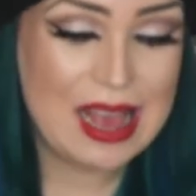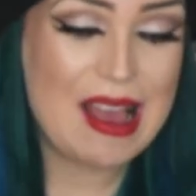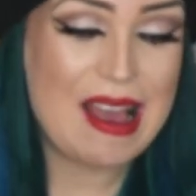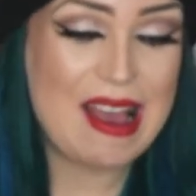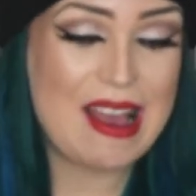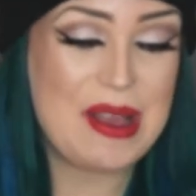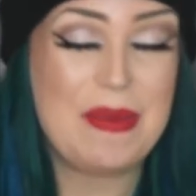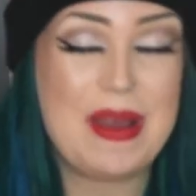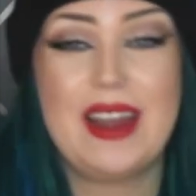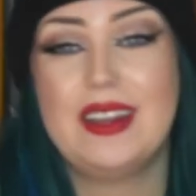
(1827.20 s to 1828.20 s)
Um,
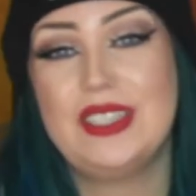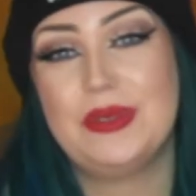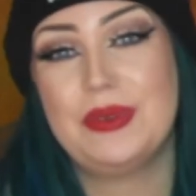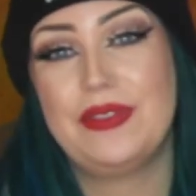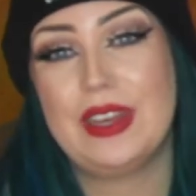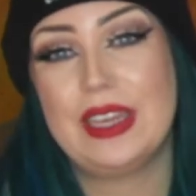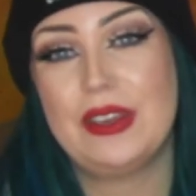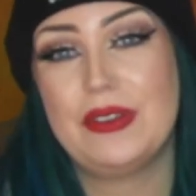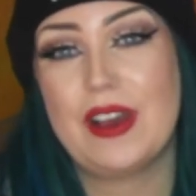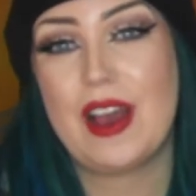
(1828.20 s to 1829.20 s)
and I just want to thank
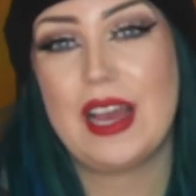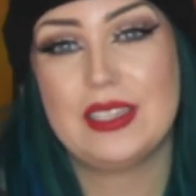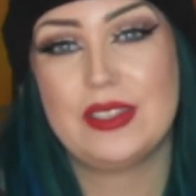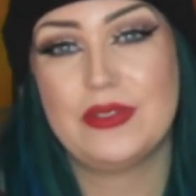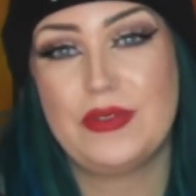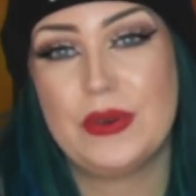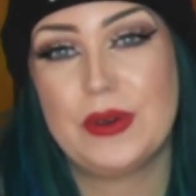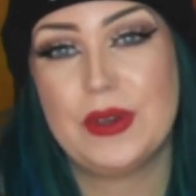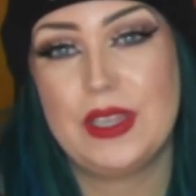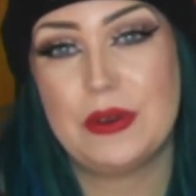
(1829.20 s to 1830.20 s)
you guys
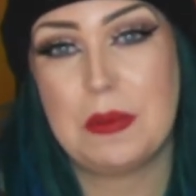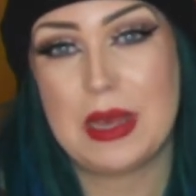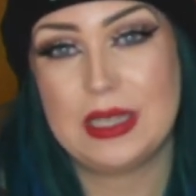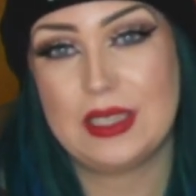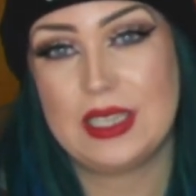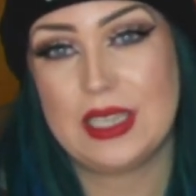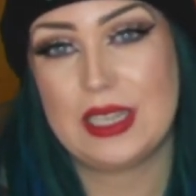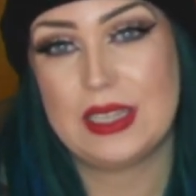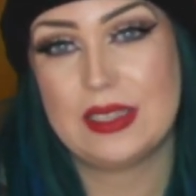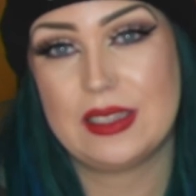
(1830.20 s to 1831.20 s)
for your
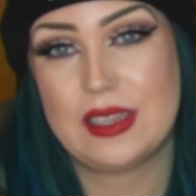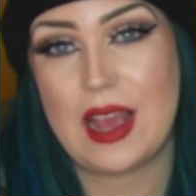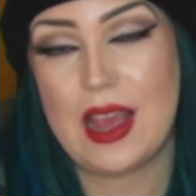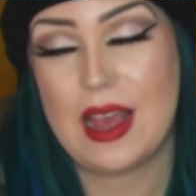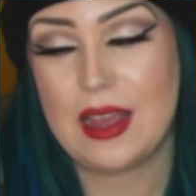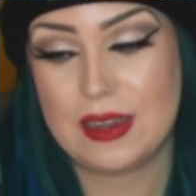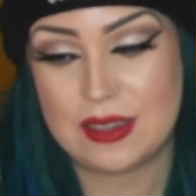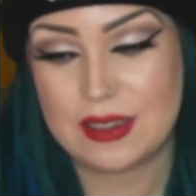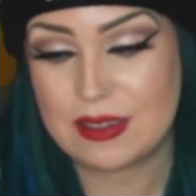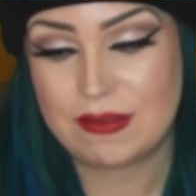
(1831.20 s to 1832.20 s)
messages
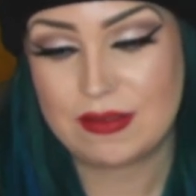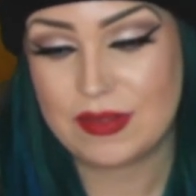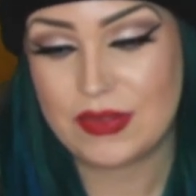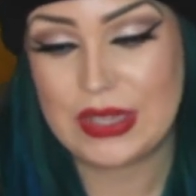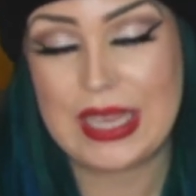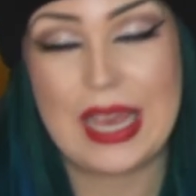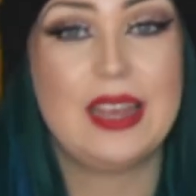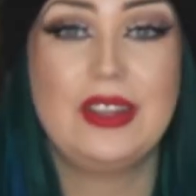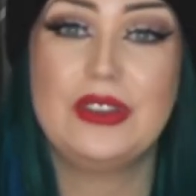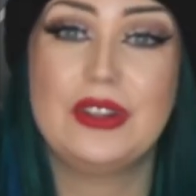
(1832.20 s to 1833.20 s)
and, yeah,
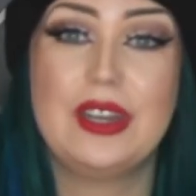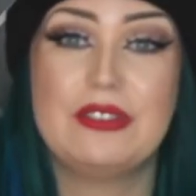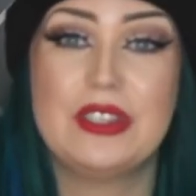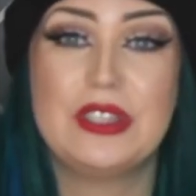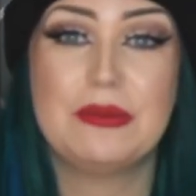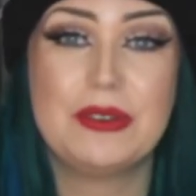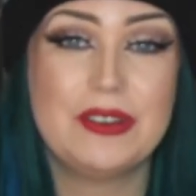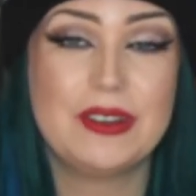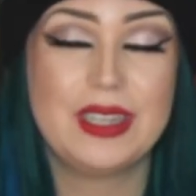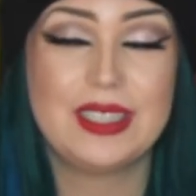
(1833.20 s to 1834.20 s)
your love and
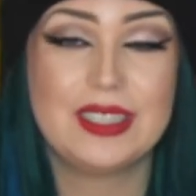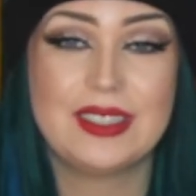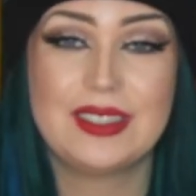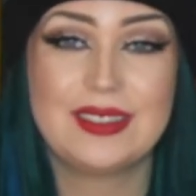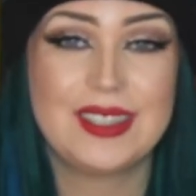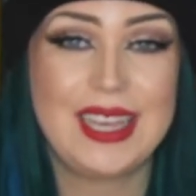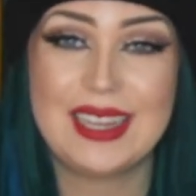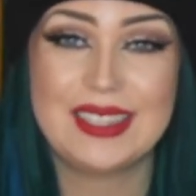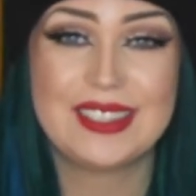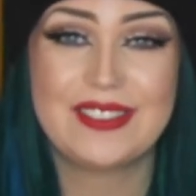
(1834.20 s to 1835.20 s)
support. It just, yeah,
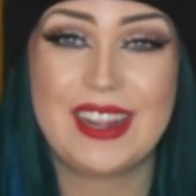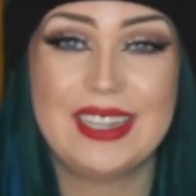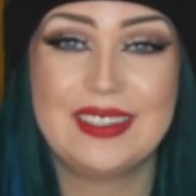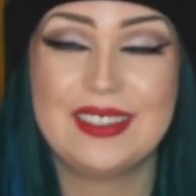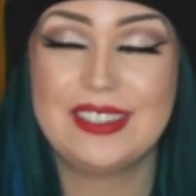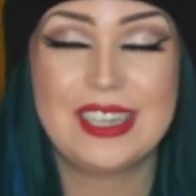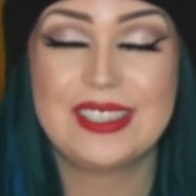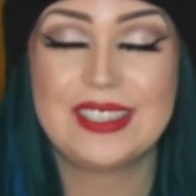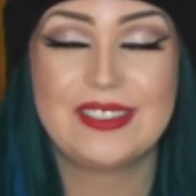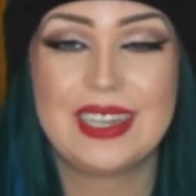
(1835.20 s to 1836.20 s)
it's great. You guys
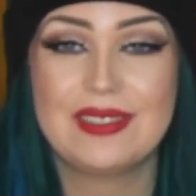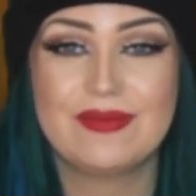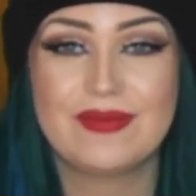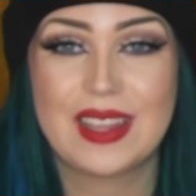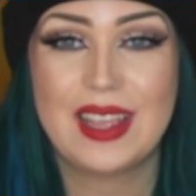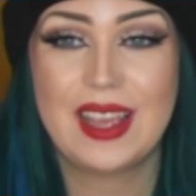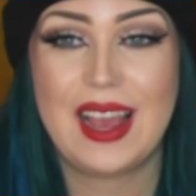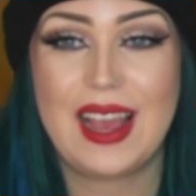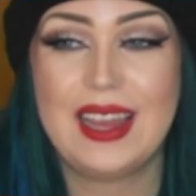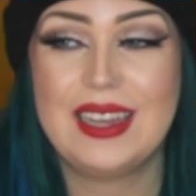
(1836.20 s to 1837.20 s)
are great.
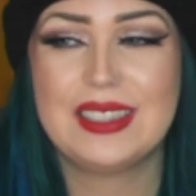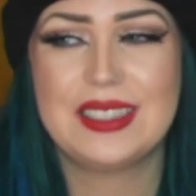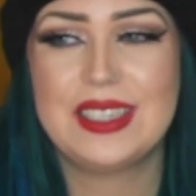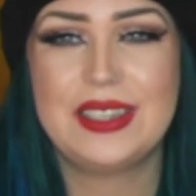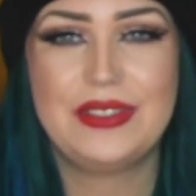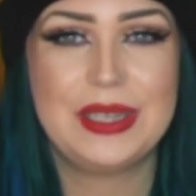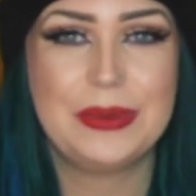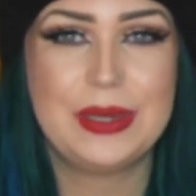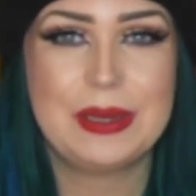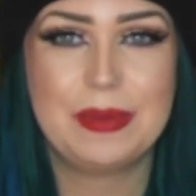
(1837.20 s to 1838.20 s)
And it's actually really
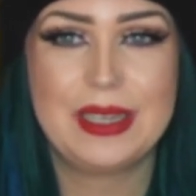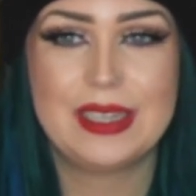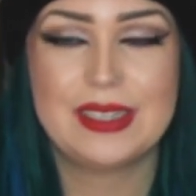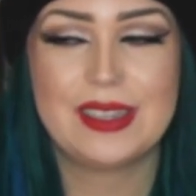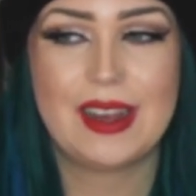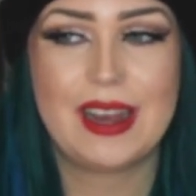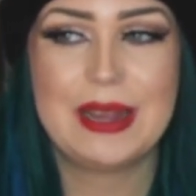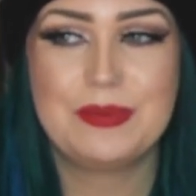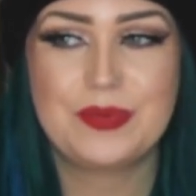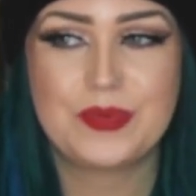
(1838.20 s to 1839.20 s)
weird because, like,
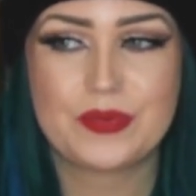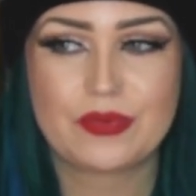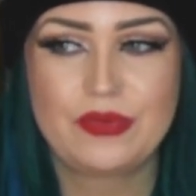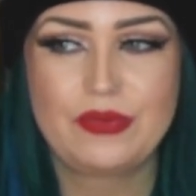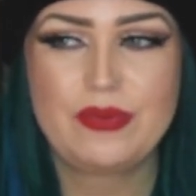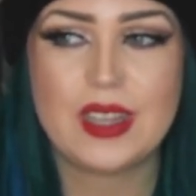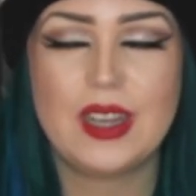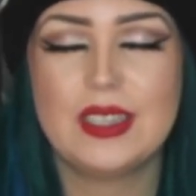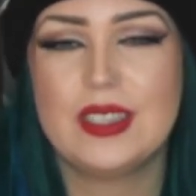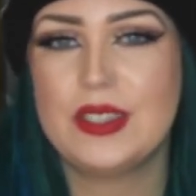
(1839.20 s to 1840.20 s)
I
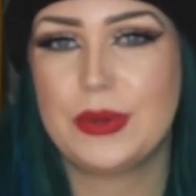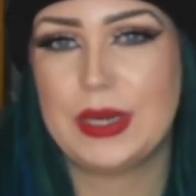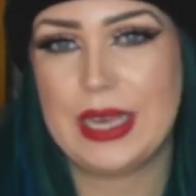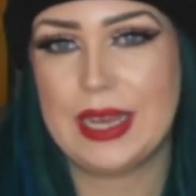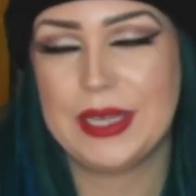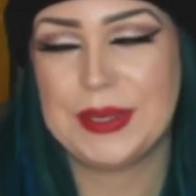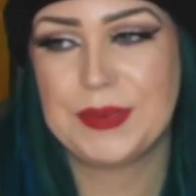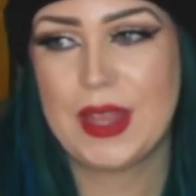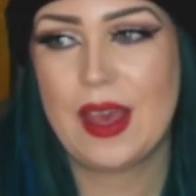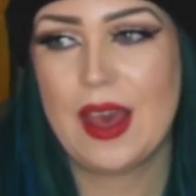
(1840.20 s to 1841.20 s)
turned twenty-eight
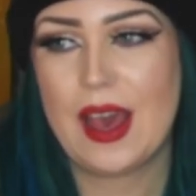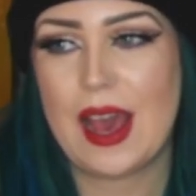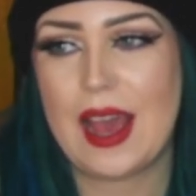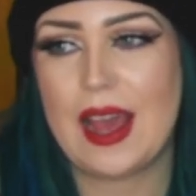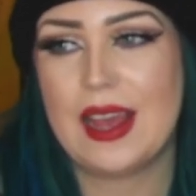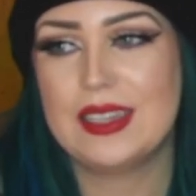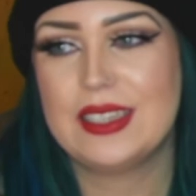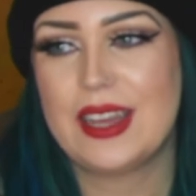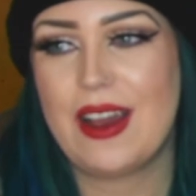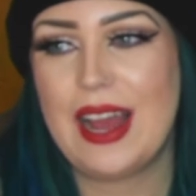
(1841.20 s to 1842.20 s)
and
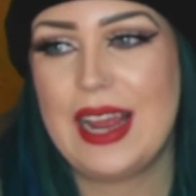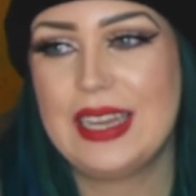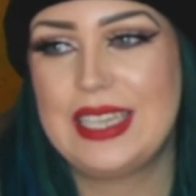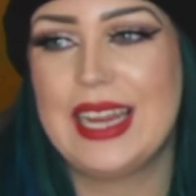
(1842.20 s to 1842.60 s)
I actually,